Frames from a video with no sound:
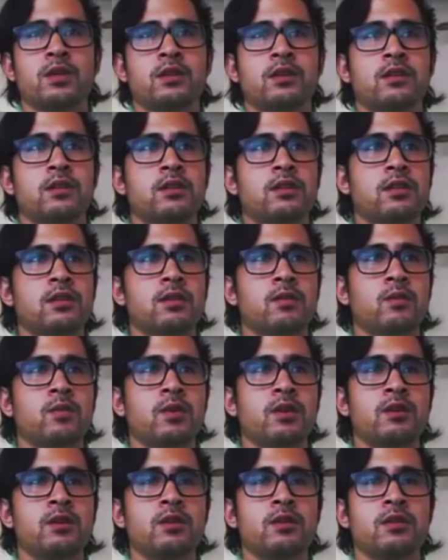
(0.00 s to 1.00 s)
what
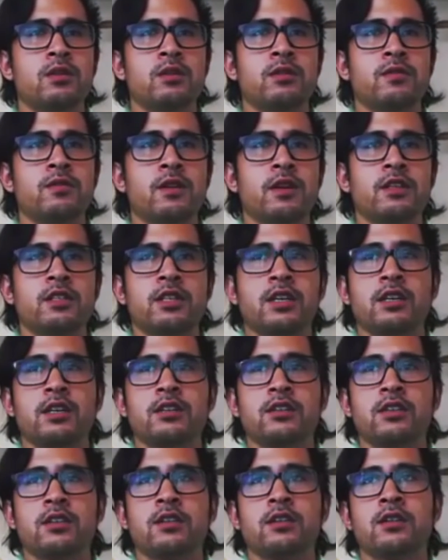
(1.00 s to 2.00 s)
do you do for
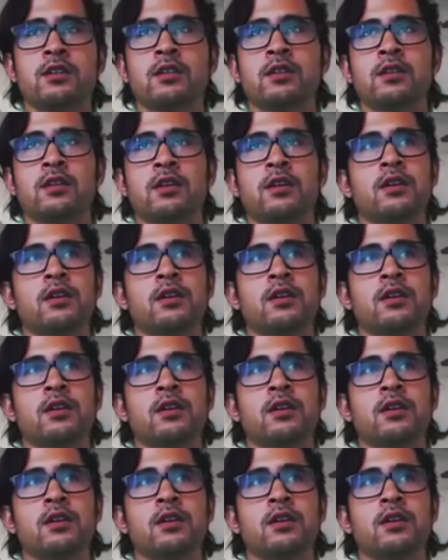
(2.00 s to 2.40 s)
education?